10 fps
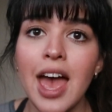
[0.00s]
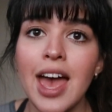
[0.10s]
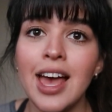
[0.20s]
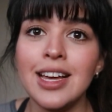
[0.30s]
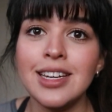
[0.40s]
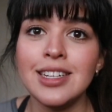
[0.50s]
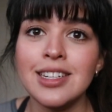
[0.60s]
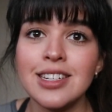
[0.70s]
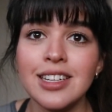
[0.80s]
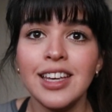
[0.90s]

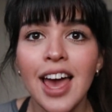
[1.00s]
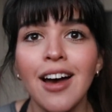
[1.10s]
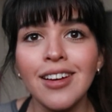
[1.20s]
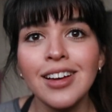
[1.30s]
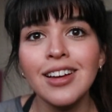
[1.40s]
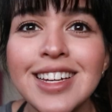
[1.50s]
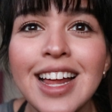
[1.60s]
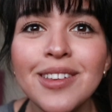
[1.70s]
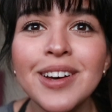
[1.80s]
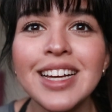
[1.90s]
And yeah. So
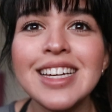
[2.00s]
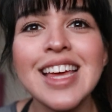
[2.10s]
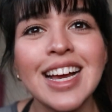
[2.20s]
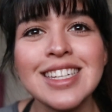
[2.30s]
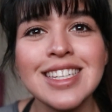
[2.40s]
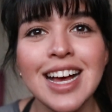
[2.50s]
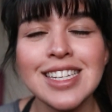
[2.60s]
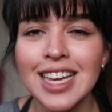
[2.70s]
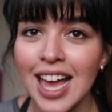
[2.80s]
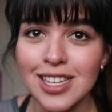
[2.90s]
another one is
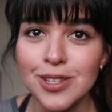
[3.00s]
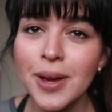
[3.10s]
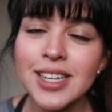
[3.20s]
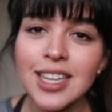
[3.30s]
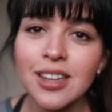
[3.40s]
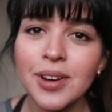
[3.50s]
exercising and sweating.